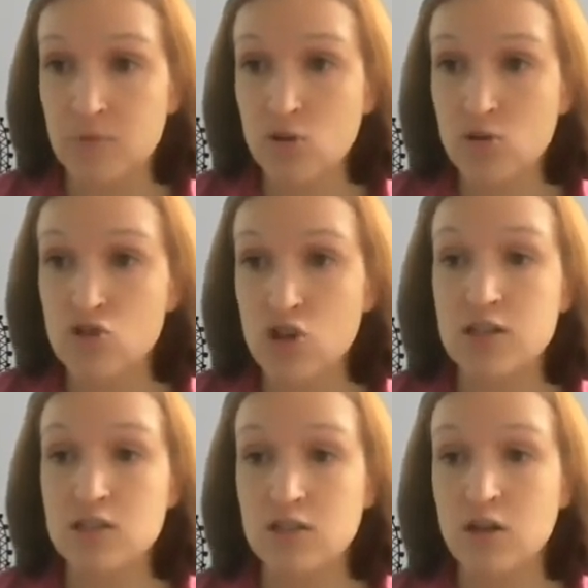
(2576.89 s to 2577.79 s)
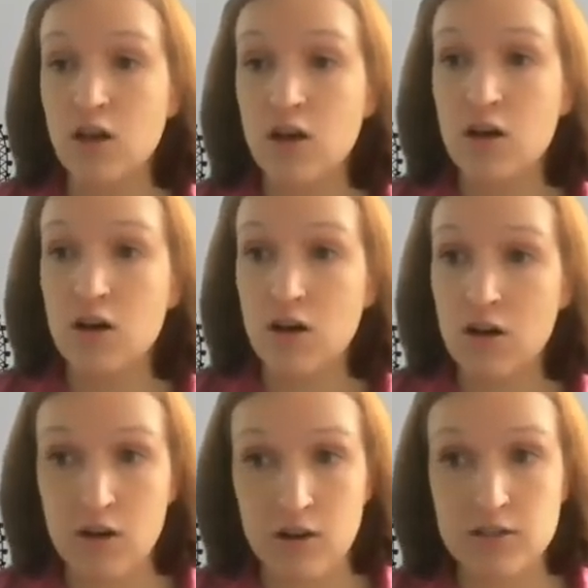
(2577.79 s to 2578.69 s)
not just
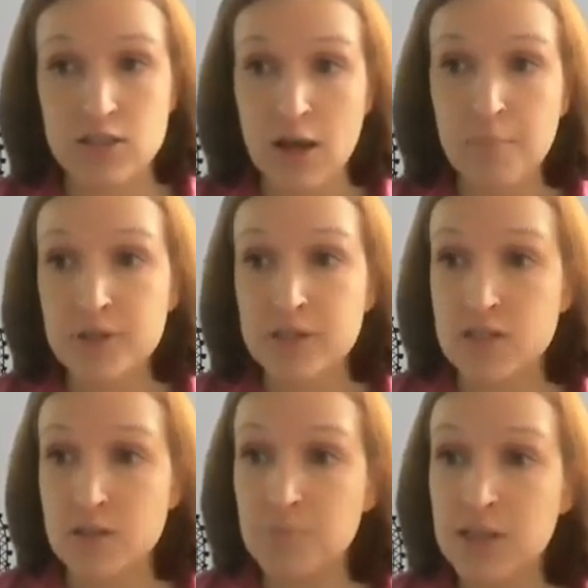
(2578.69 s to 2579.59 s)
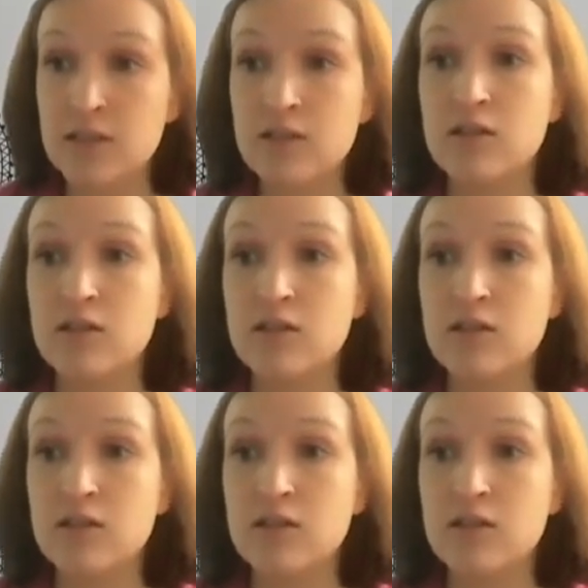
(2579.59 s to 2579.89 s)
somebody's opinion.